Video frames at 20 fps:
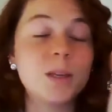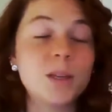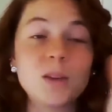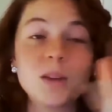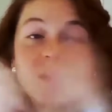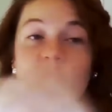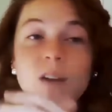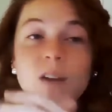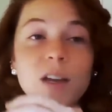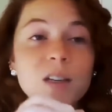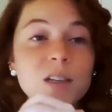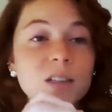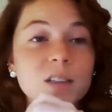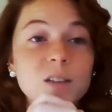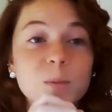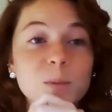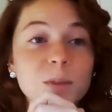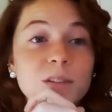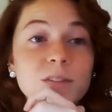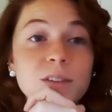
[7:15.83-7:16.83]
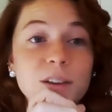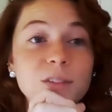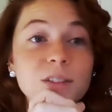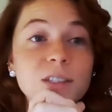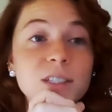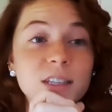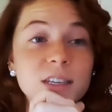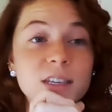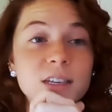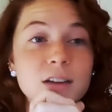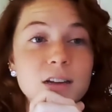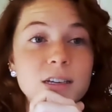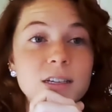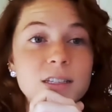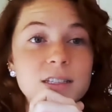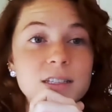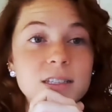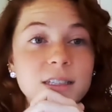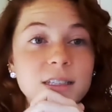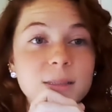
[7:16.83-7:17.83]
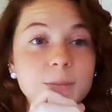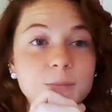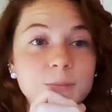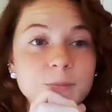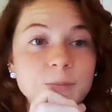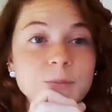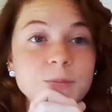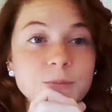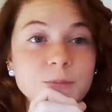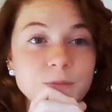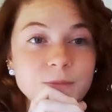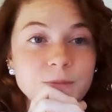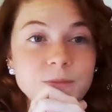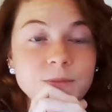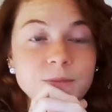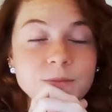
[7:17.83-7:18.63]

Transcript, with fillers: but you can find a little bit of everything, honestly. That's